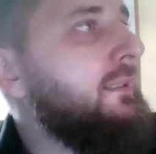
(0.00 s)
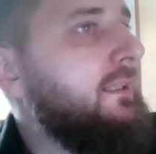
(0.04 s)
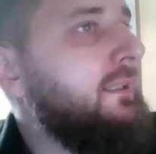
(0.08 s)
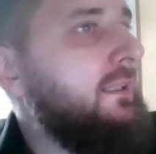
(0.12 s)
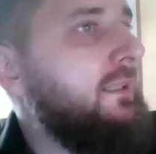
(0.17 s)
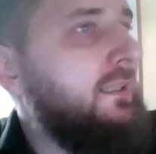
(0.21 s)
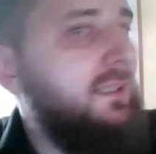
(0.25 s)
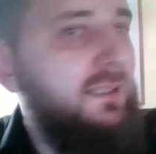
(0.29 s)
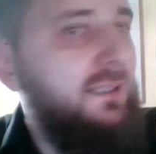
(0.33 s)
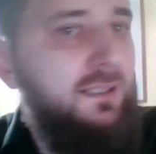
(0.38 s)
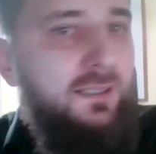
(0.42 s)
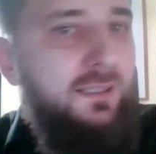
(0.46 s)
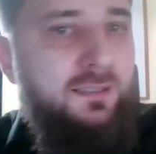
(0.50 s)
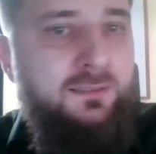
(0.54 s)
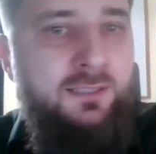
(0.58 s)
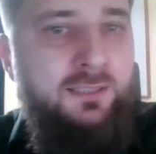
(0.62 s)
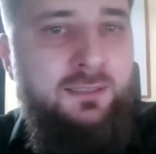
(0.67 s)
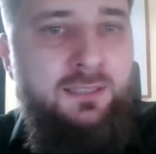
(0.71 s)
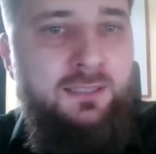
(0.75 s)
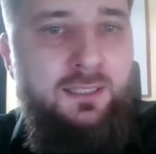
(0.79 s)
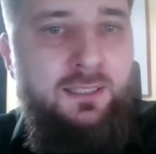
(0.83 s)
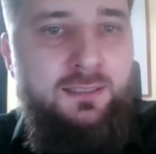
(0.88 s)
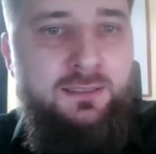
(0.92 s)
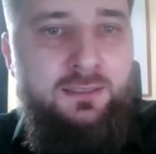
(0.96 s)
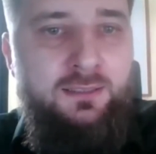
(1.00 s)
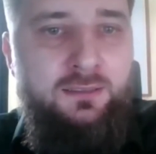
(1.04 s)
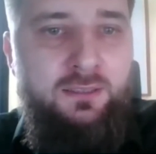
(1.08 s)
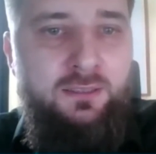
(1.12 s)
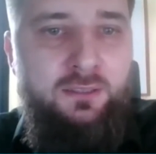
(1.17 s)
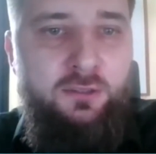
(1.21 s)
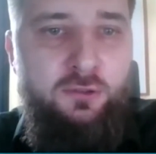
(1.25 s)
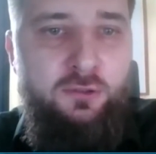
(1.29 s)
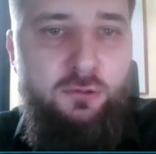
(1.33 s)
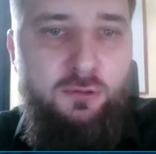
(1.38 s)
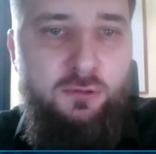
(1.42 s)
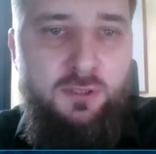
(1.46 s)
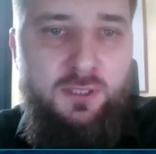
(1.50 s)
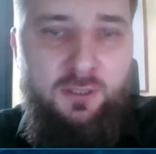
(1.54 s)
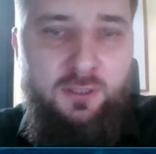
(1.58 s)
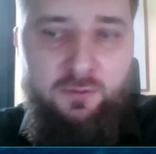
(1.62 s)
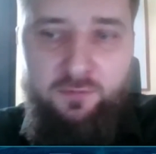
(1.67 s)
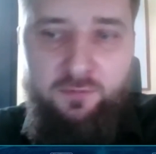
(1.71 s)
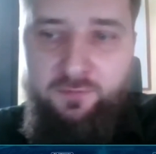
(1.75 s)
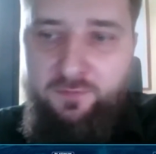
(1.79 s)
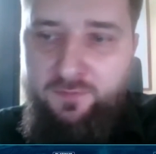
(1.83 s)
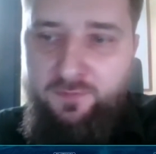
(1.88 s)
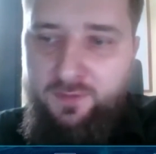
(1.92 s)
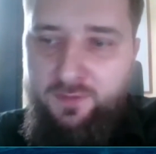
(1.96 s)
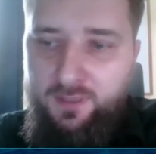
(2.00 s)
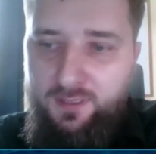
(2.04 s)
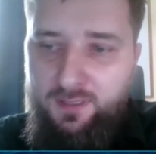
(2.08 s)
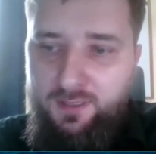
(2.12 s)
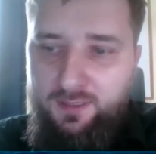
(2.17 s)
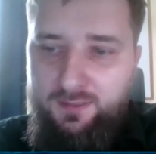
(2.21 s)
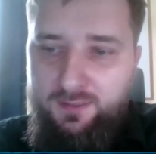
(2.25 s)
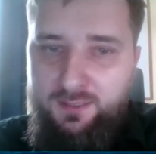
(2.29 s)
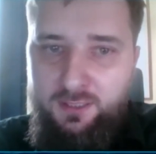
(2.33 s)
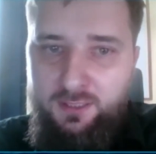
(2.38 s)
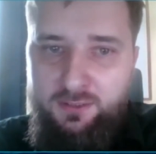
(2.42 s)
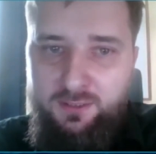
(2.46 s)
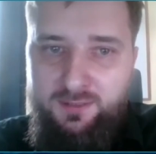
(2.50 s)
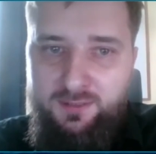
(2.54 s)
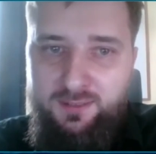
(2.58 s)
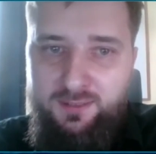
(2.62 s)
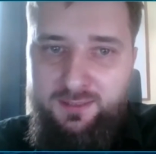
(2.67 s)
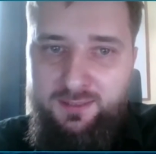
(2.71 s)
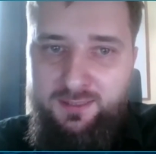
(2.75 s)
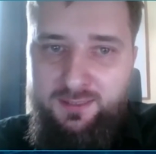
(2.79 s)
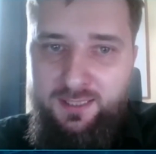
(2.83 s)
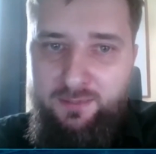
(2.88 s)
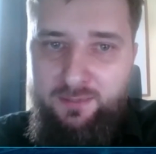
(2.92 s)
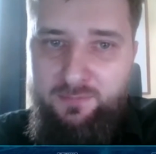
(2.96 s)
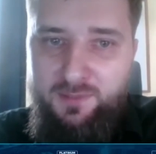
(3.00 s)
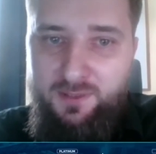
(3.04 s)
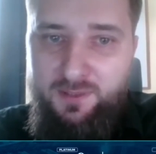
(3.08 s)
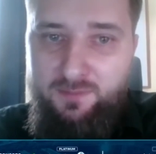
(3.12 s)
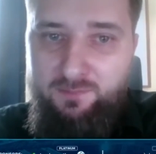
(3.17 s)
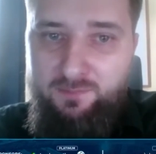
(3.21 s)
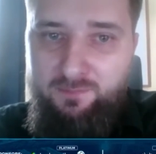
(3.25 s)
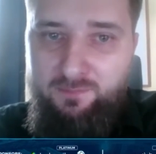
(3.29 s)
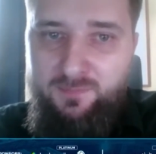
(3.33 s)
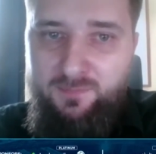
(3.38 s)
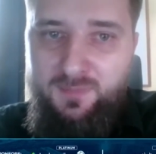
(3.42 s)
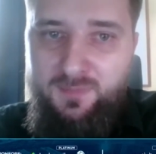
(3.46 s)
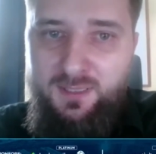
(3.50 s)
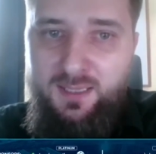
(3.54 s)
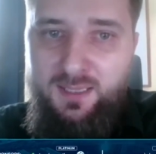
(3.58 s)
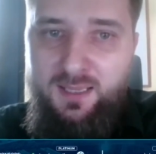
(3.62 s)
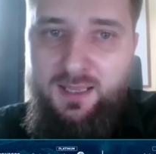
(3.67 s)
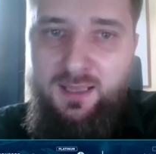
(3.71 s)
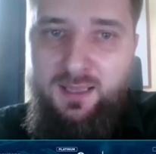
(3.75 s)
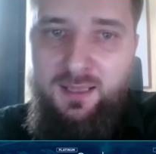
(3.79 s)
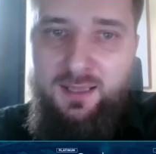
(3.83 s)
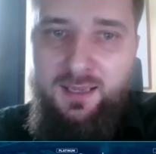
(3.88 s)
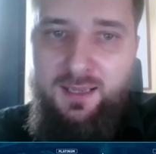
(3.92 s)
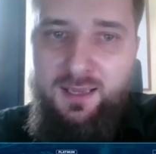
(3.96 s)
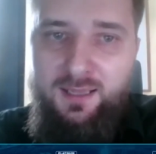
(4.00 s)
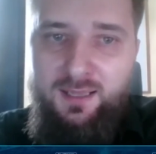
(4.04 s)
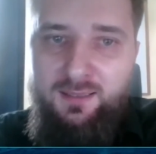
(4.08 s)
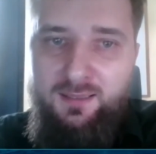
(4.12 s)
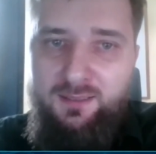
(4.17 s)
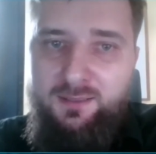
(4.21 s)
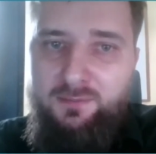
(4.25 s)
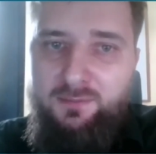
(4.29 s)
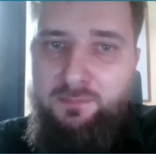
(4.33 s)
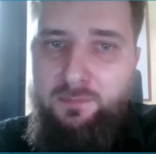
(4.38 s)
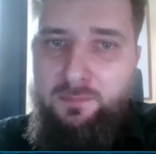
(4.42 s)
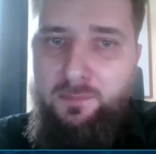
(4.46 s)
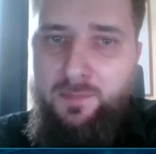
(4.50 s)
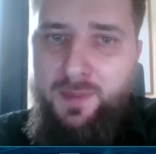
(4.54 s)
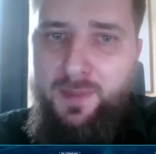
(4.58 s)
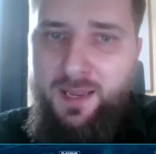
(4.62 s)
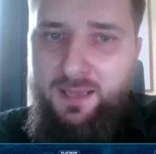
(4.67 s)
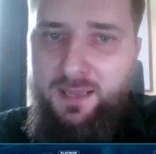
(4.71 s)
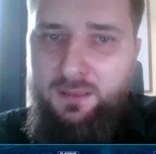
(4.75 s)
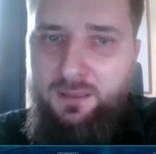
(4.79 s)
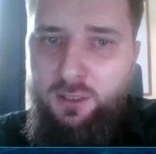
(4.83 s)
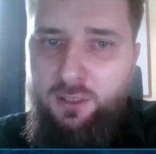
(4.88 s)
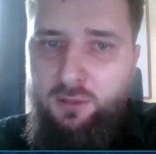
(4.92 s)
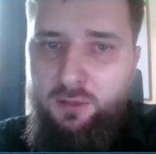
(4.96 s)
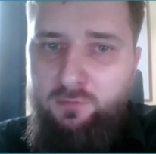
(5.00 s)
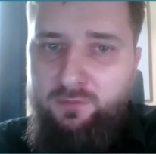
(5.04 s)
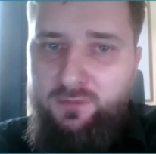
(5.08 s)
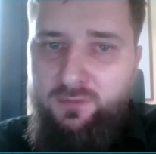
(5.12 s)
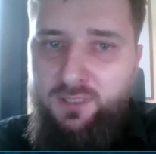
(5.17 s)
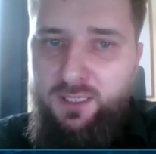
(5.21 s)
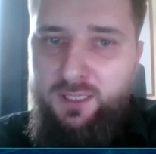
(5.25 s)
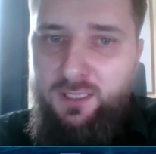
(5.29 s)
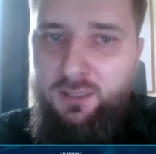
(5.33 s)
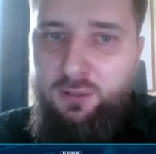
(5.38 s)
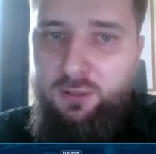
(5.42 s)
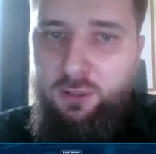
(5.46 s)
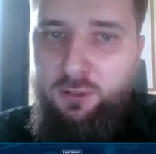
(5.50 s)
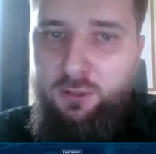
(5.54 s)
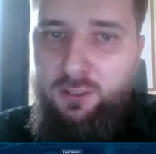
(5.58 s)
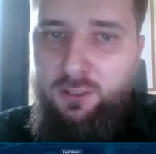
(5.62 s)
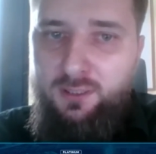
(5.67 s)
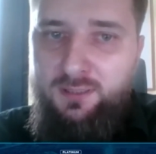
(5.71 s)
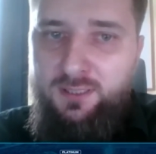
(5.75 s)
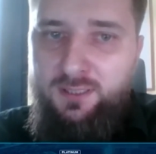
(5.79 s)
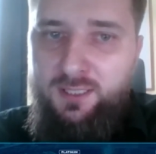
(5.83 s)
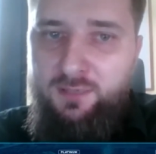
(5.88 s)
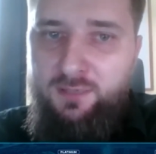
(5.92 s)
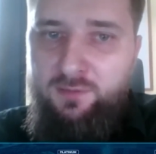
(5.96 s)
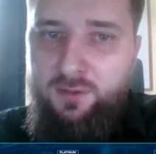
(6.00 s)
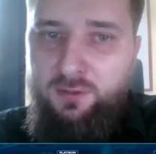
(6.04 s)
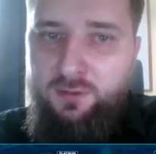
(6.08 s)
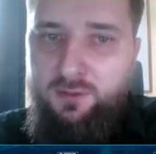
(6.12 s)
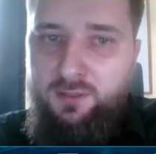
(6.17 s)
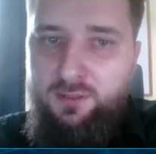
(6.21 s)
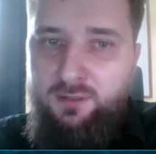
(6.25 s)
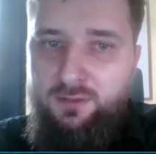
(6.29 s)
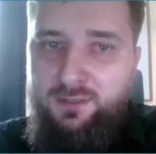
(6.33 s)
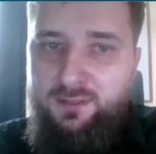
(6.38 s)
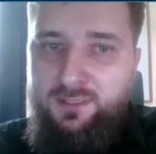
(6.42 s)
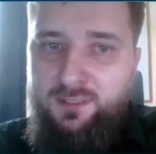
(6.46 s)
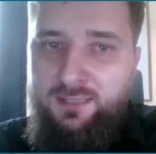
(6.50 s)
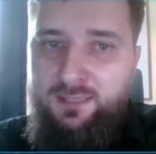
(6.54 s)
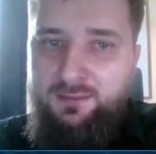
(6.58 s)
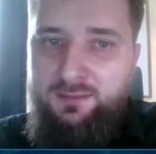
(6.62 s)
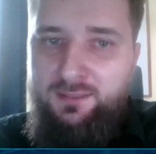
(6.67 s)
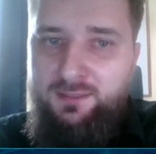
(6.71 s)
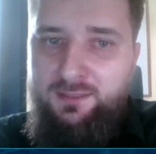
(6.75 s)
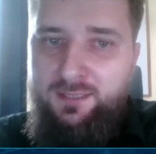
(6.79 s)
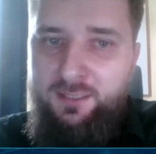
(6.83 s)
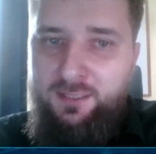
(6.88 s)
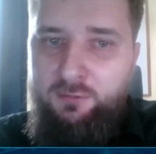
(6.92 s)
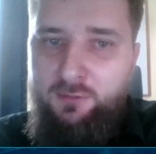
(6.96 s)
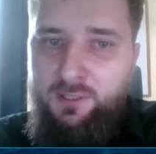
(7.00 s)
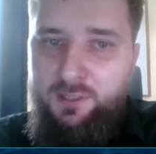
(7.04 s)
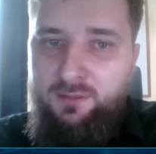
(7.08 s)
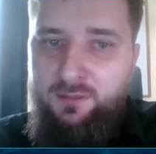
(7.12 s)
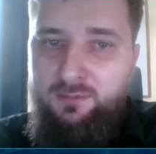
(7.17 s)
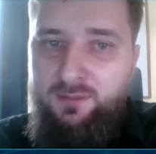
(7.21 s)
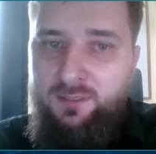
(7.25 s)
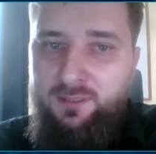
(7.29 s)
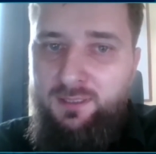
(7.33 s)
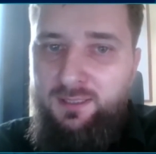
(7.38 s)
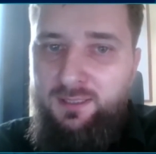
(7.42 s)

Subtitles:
that they see the use of such assistants. And many of the lawyers have also said that they were